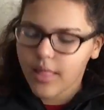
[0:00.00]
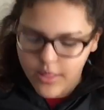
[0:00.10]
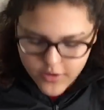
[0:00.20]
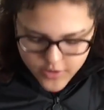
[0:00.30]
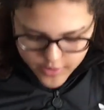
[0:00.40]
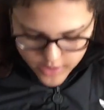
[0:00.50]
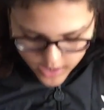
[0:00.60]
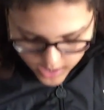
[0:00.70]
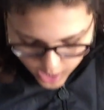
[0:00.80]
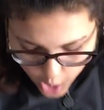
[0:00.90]
those are
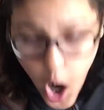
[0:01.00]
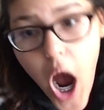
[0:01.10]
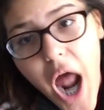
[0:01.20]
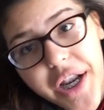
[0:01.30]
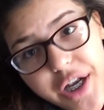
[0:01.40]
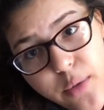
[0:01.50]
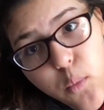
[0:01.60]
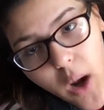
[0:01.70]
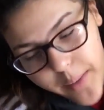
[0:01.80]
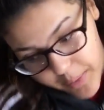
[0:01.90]

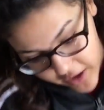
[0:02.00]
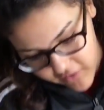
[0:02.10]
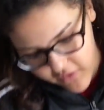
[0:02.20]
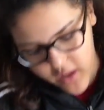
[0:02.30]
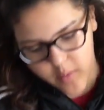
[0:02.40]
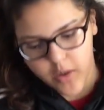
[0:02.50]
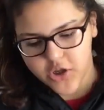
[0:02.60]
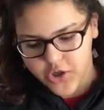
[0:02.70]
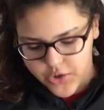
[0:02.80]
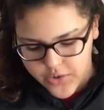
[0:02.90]
one pair of volleyball
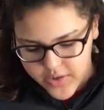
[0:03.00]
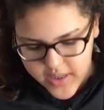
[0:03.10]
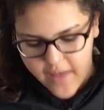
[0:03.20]
shoes.